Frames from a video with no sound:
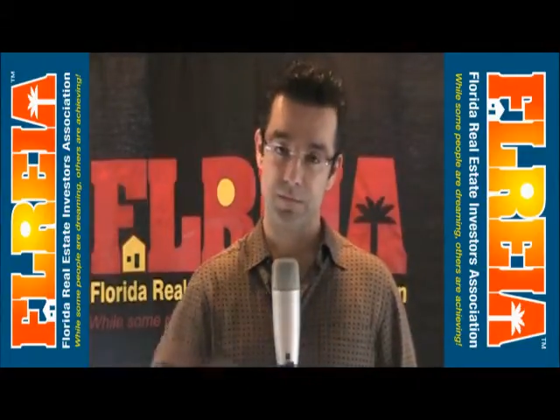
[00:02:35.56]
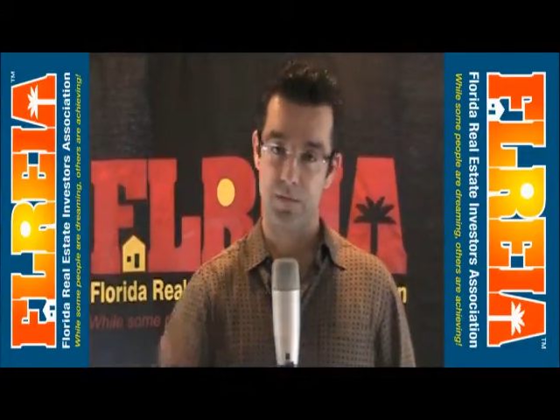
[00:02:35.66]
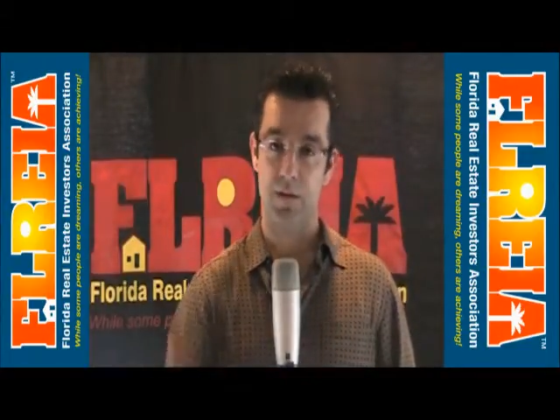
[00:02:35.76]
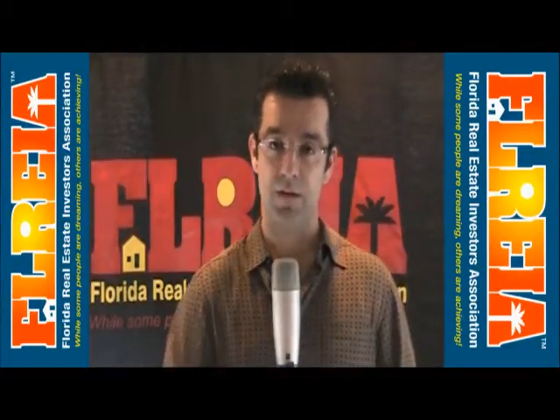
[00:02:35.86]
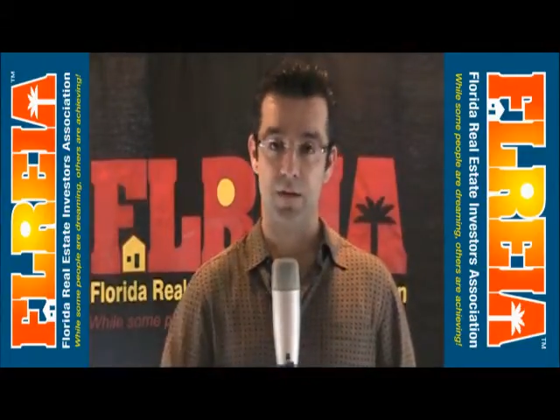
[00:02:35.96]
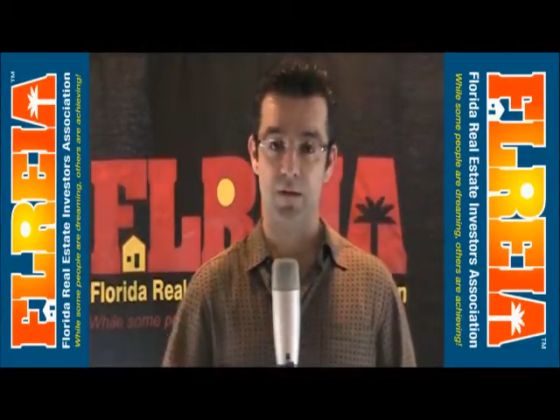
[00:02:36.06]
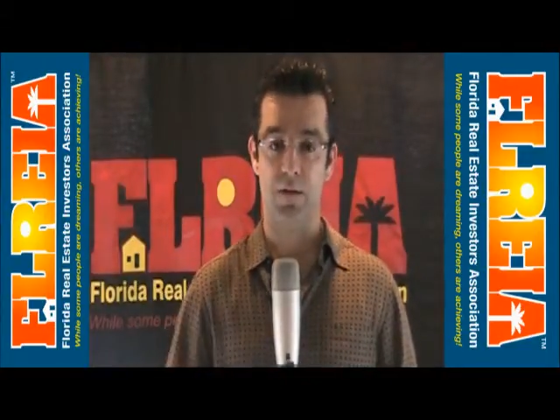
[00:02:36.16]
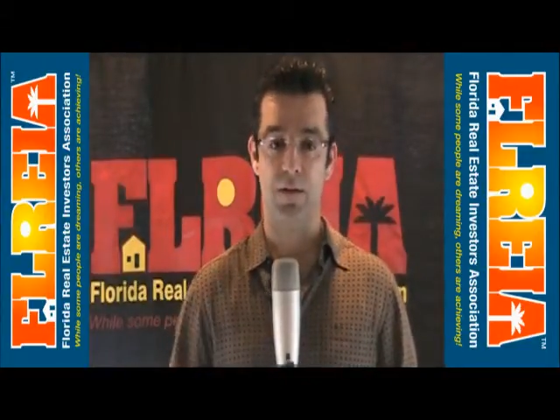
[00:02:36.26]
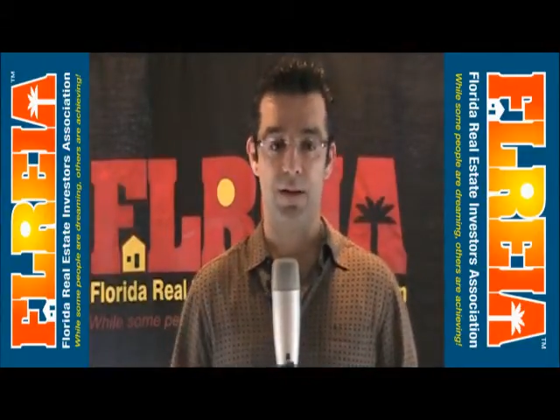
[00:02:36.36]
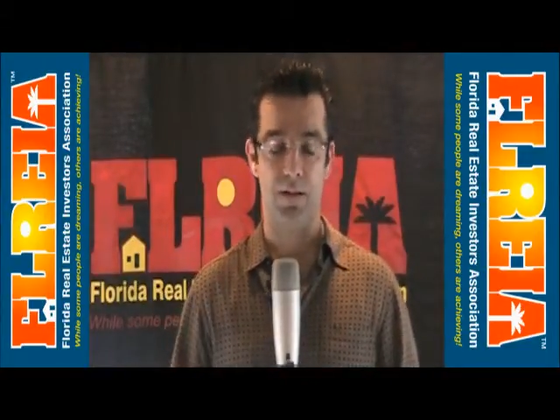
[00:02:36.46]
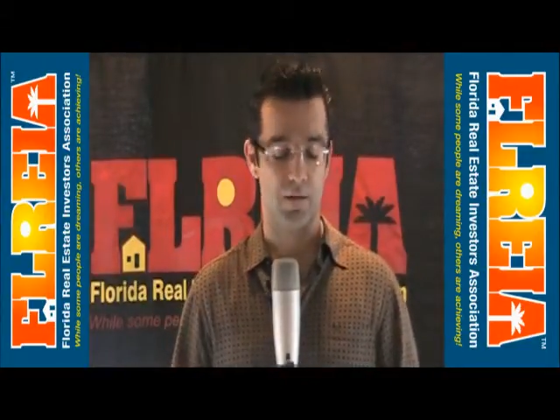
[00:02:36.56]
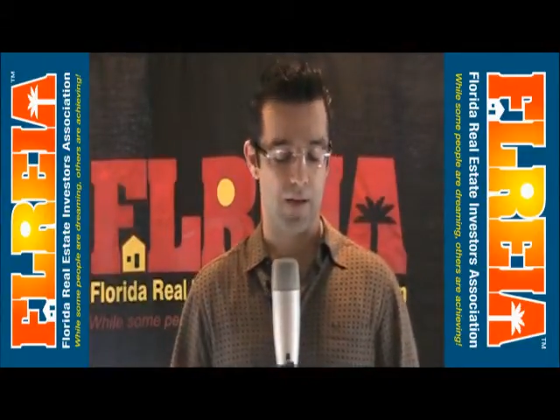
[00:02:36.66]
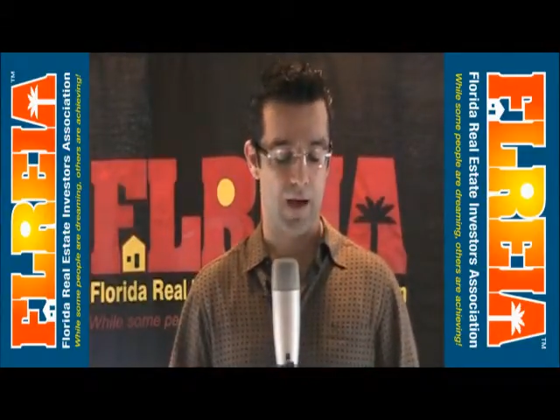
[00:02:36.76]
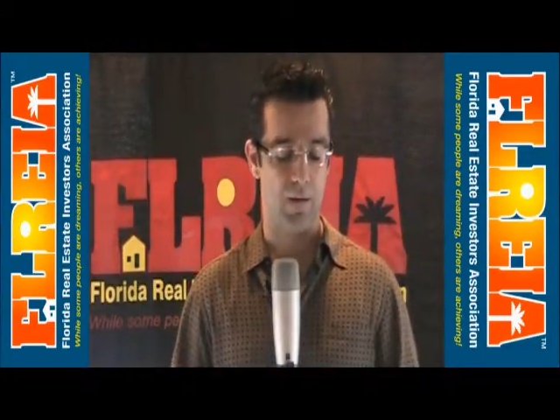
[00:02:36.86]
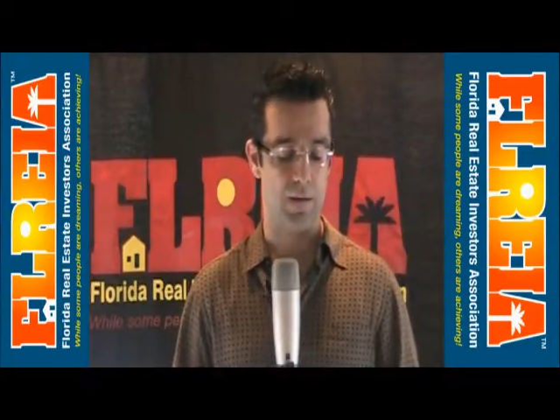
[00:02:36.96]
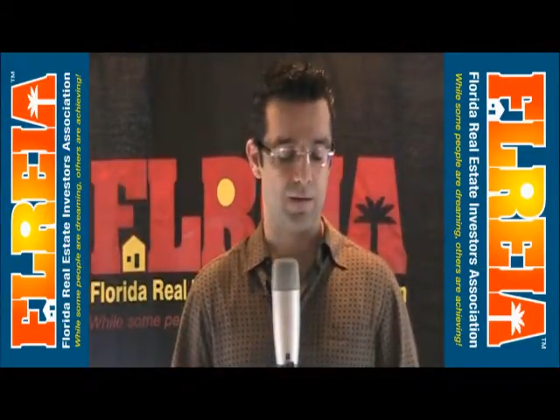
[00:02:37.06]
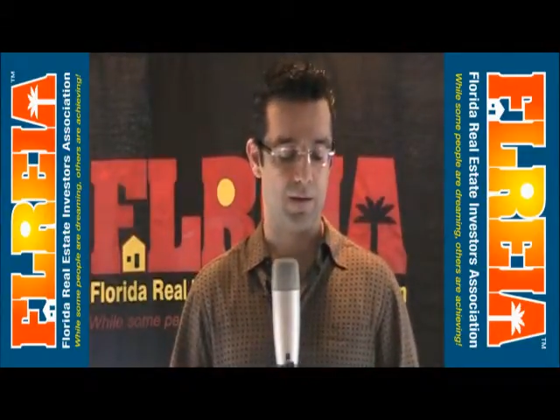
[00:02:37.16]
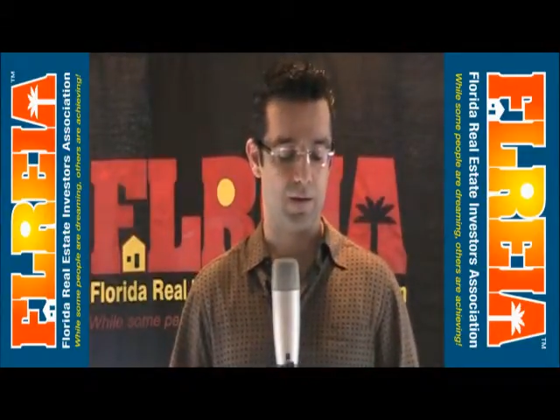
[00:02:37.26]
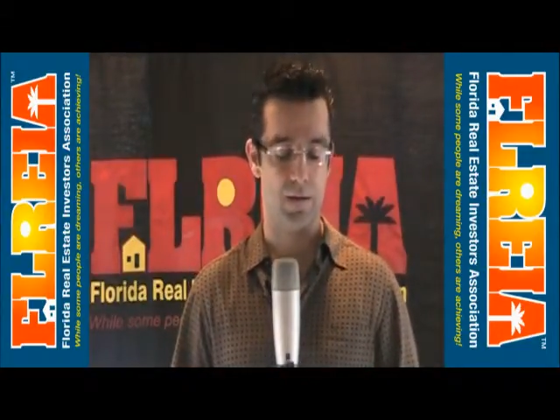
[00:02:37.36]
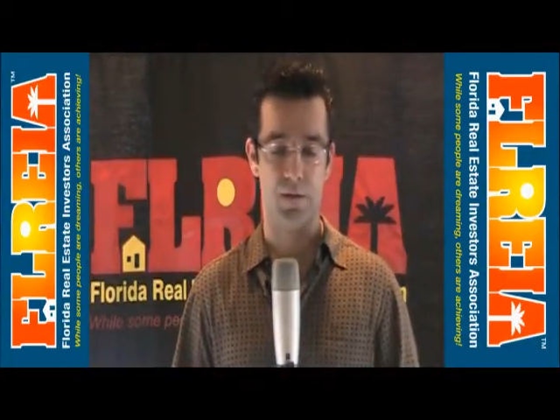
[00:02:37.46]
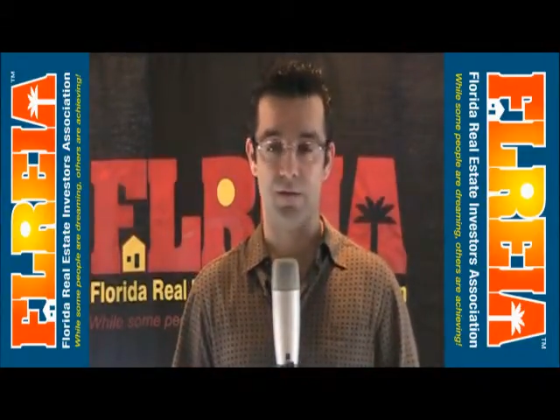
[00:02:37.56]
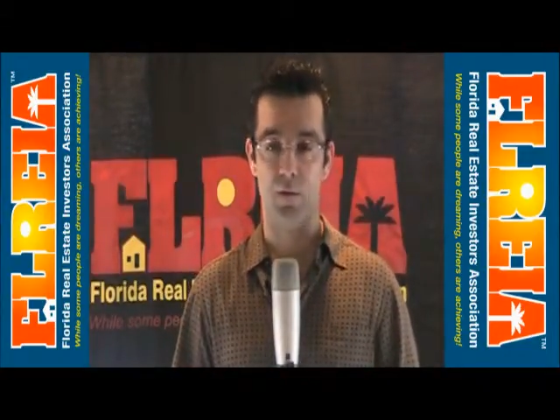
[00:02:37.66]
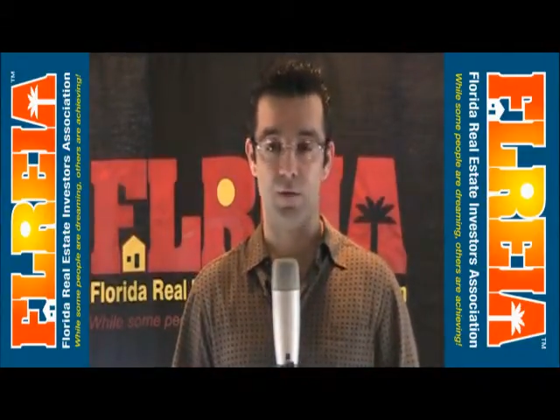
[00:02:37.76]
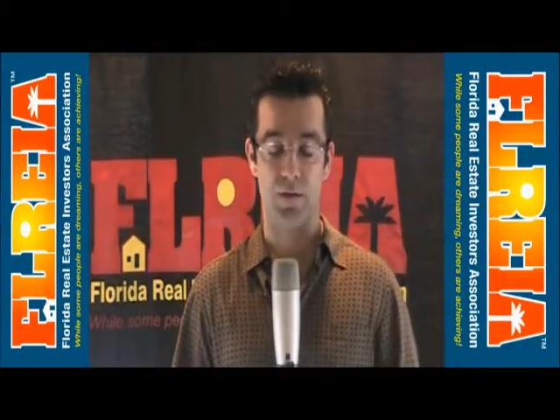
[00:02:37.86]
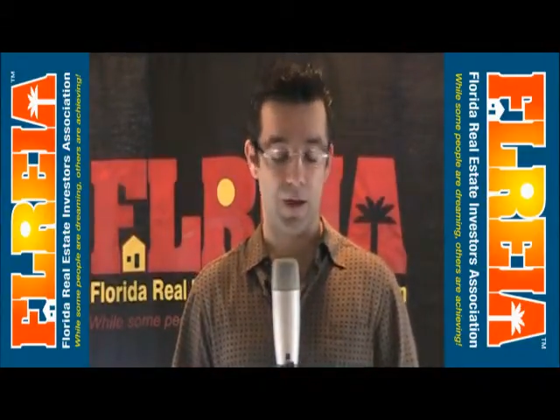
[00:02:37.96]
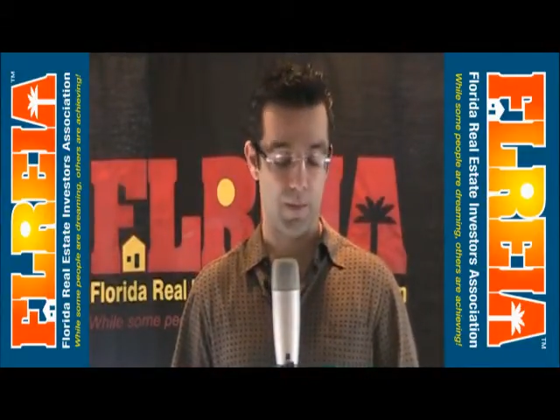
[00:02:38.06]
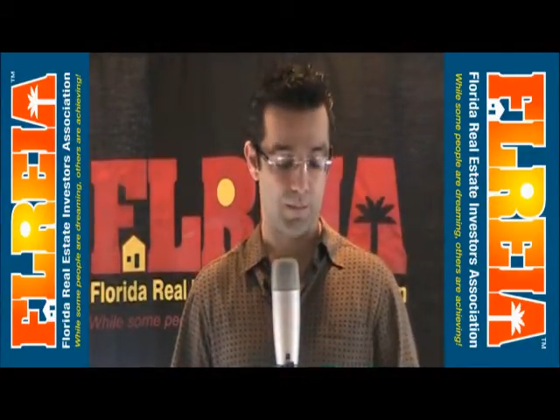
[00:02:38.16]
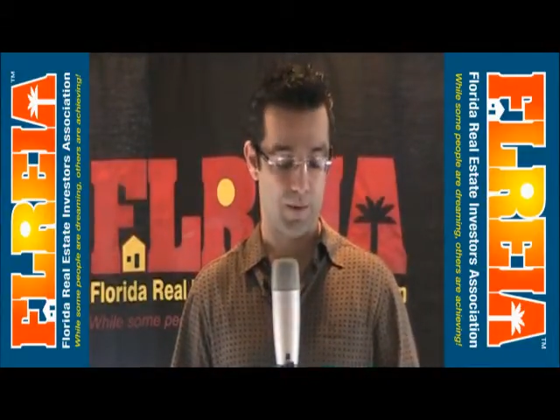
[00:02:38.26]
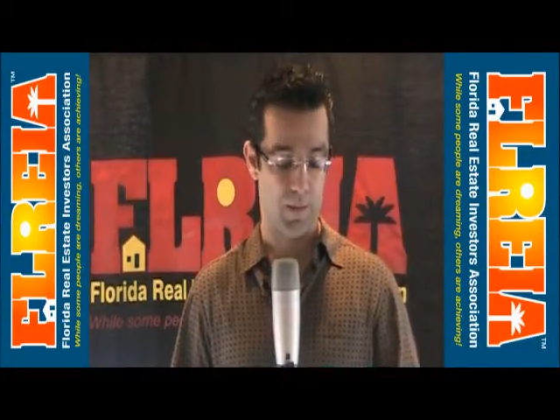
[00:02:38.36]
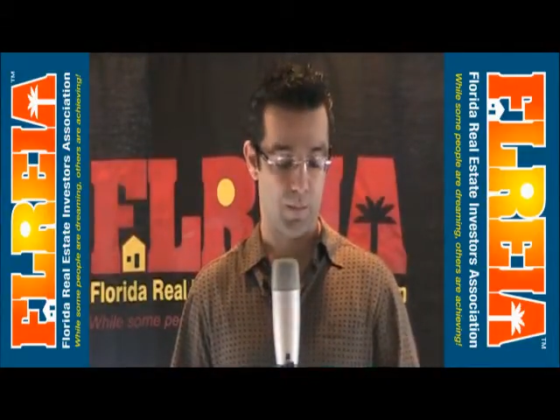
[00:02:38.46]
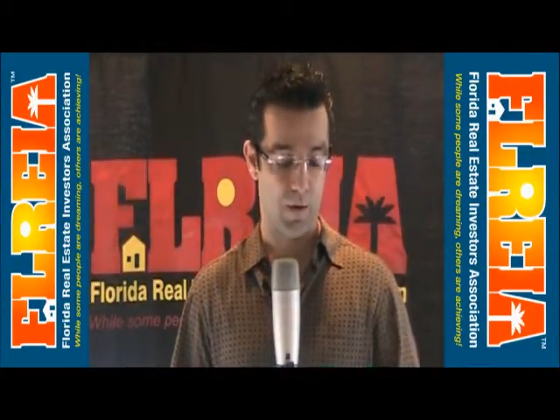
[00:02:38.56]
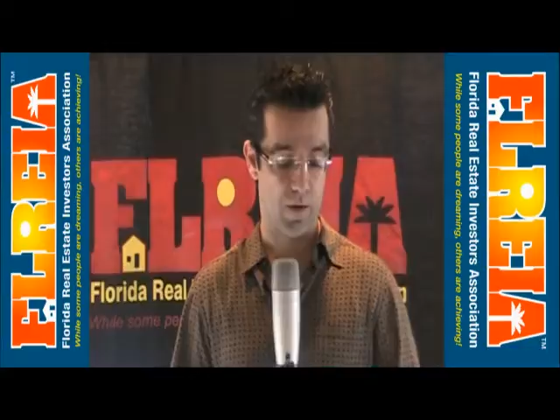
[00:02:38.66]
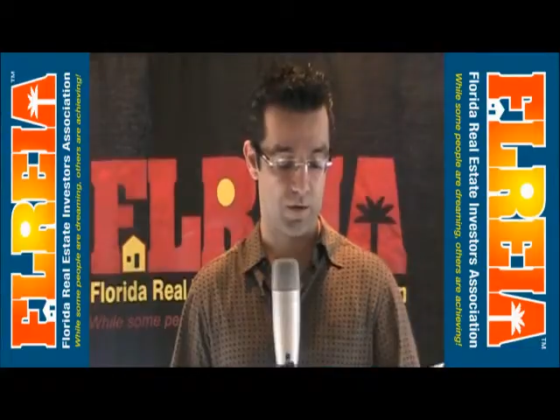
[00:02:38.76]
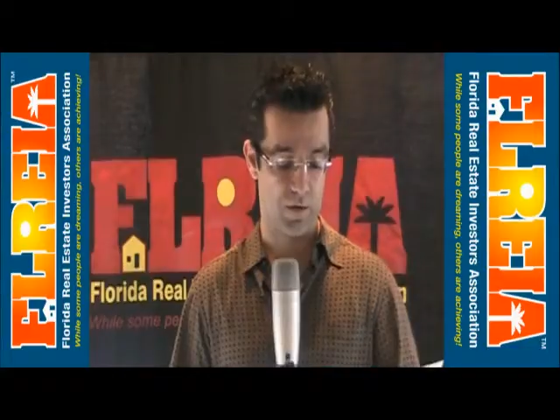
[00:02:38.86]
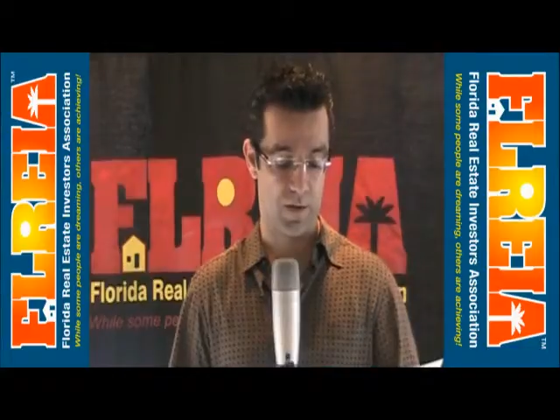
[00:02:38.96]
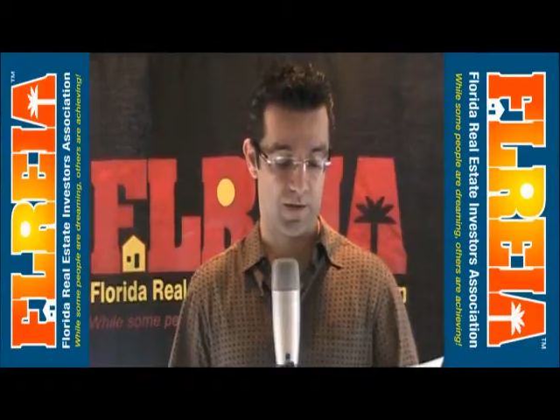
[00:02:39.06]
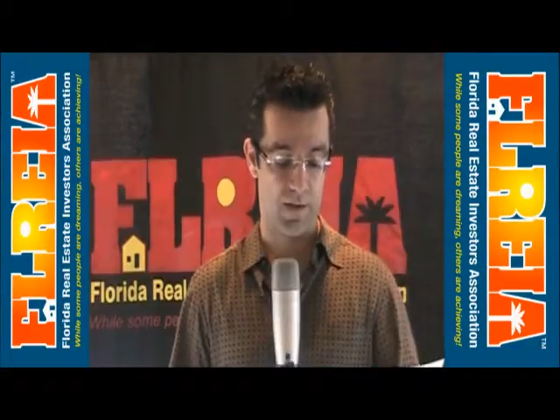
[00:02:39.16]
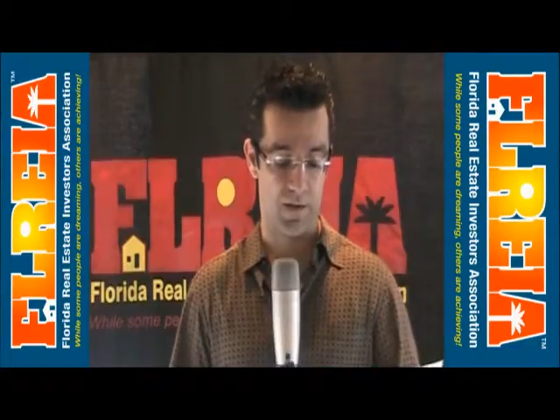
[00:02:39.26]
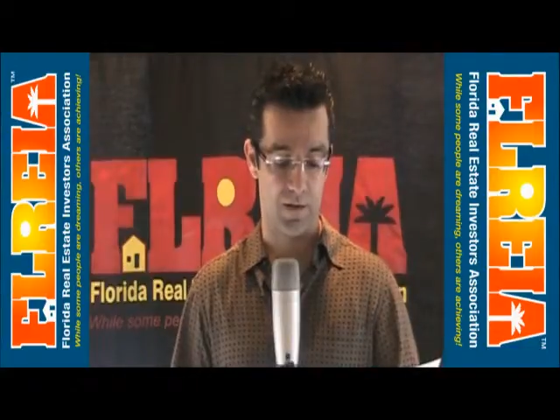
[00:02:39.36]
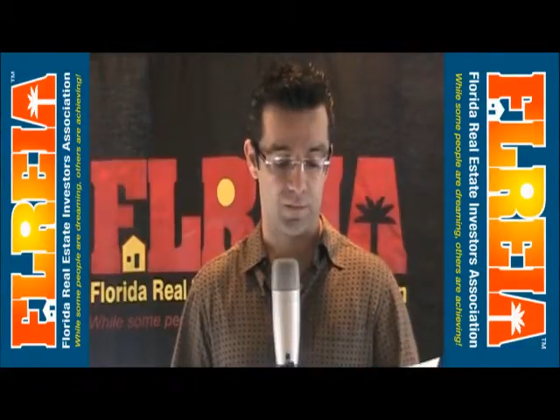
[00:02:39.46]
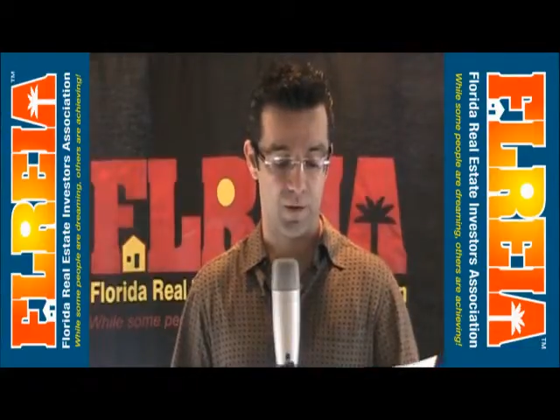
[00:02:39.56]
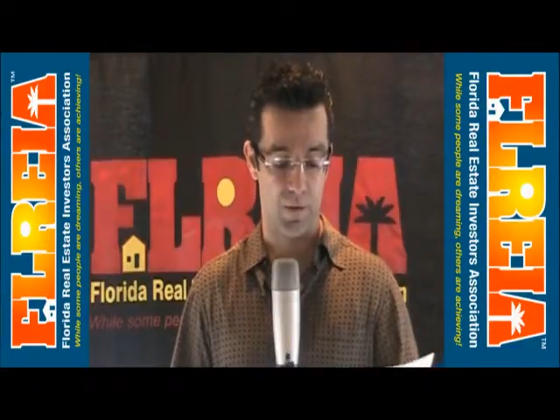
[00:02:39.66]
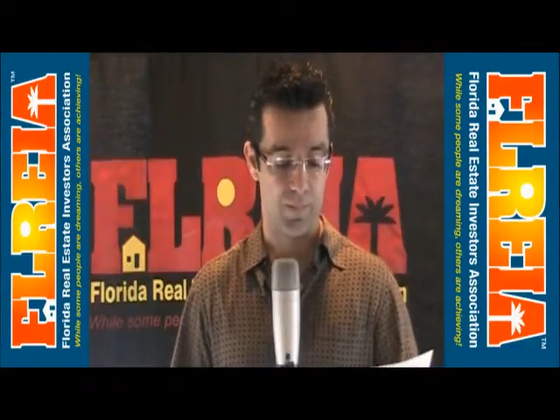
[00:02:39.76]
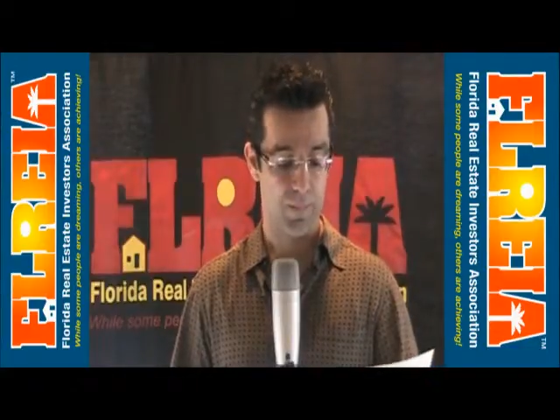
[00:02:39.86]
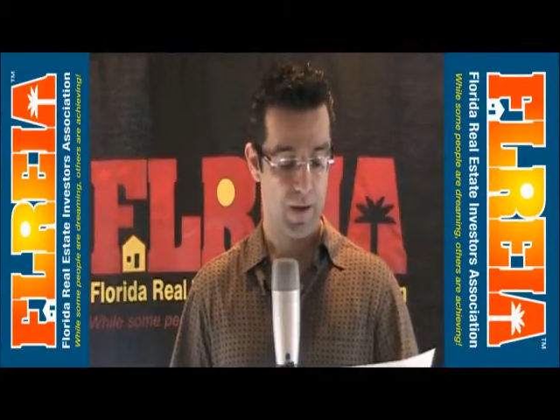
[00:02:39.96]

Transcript: continued, and so now it's uh, due to stop in March at the end of this month.